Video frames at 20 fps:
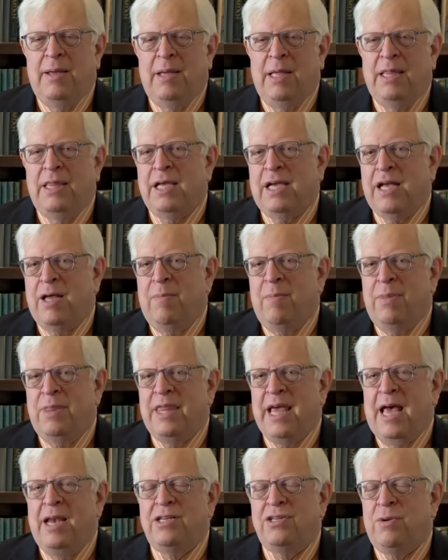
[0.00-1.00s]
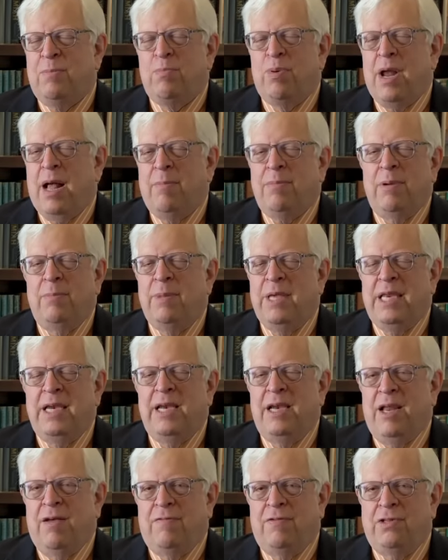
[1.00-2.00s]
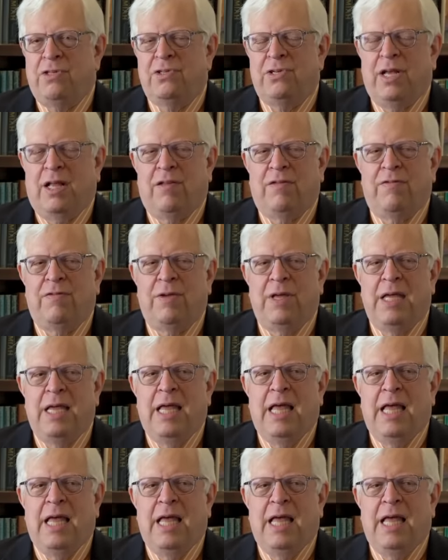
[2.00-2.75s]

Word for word: The, that's a problem in and of itself.